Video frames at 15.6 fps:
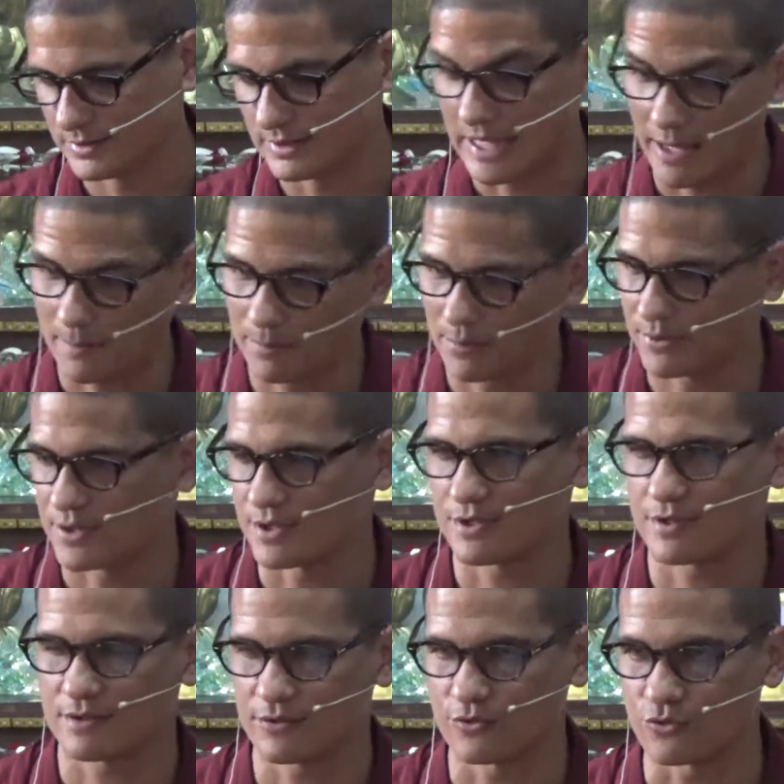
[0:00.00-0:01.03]
Lamp is
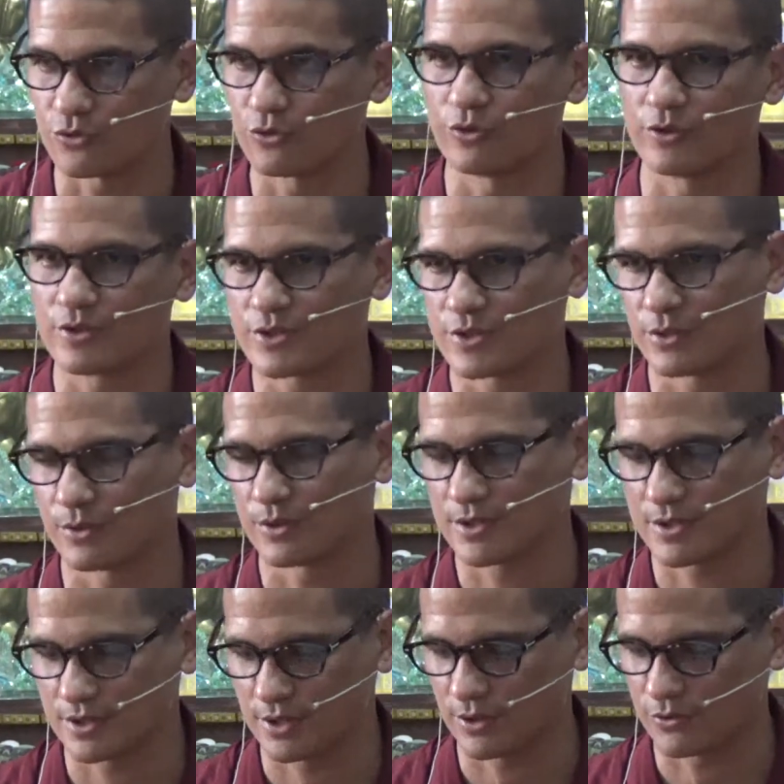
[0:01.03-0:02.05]
Drun, so
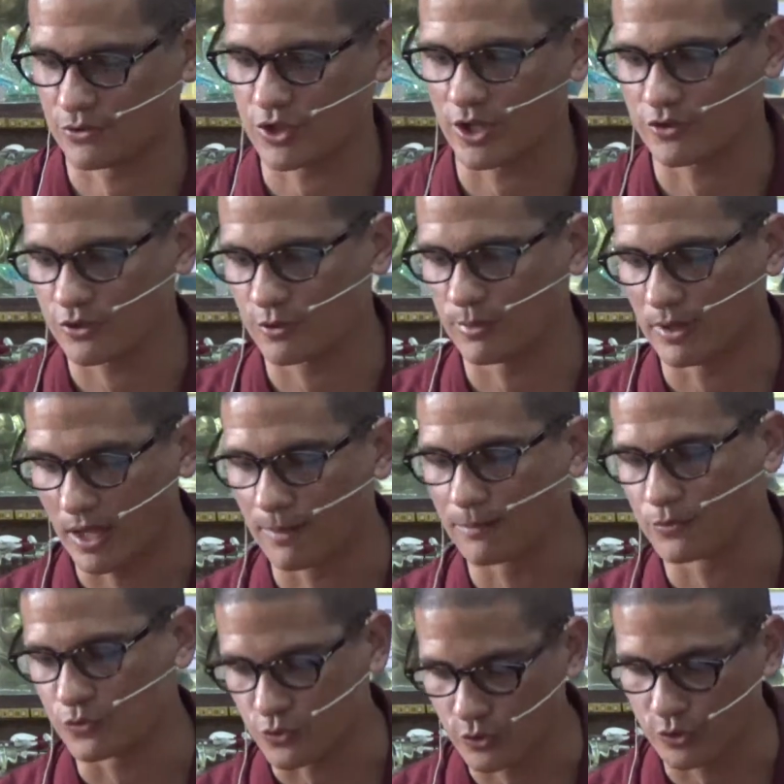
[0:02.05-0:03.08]
it's, you know, Jang Chupilang
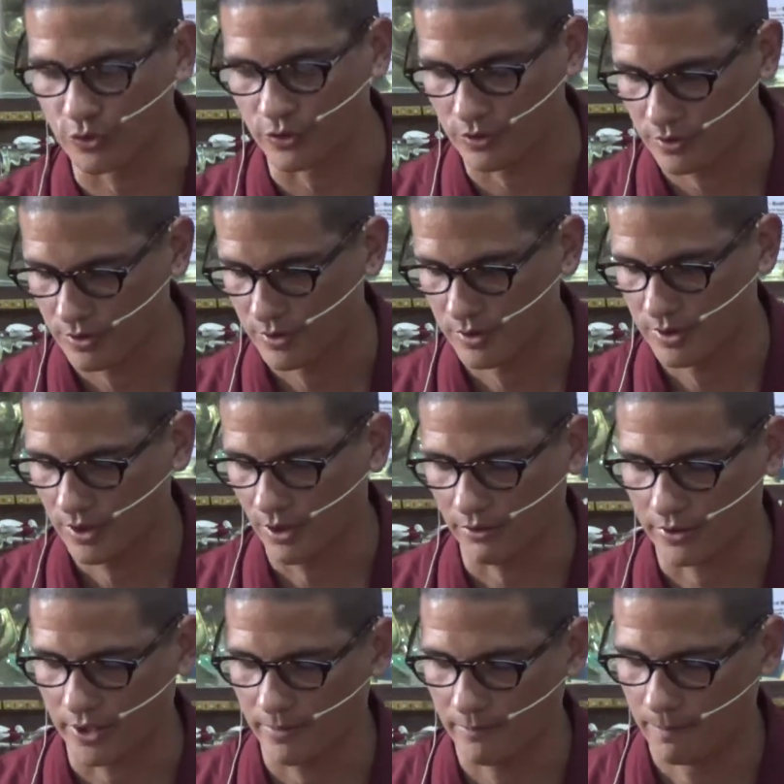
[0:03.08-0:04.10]
Drun.
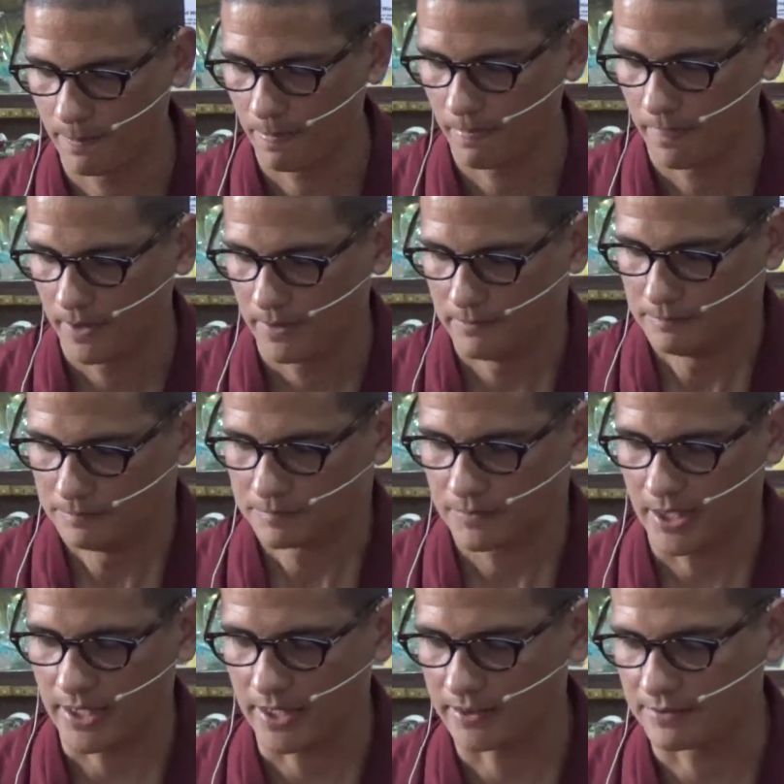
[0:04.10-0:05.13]
Okay,
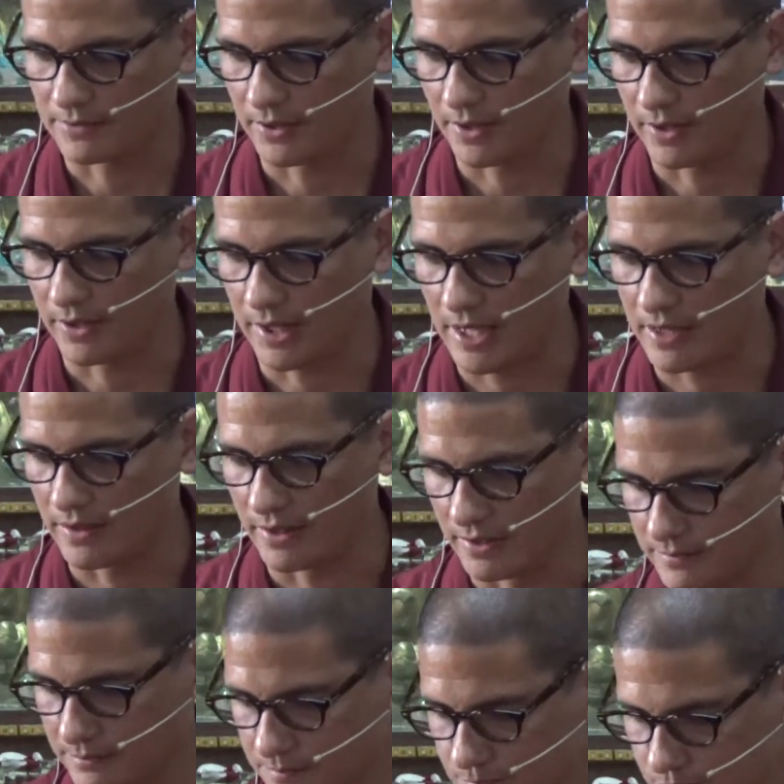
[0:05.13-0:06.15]
and that
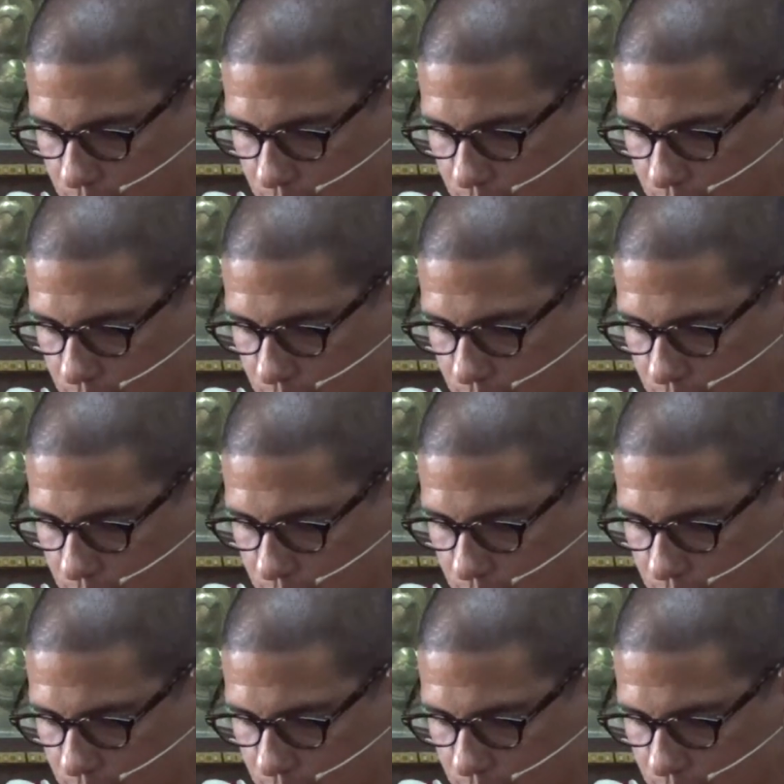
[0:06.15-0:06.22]
then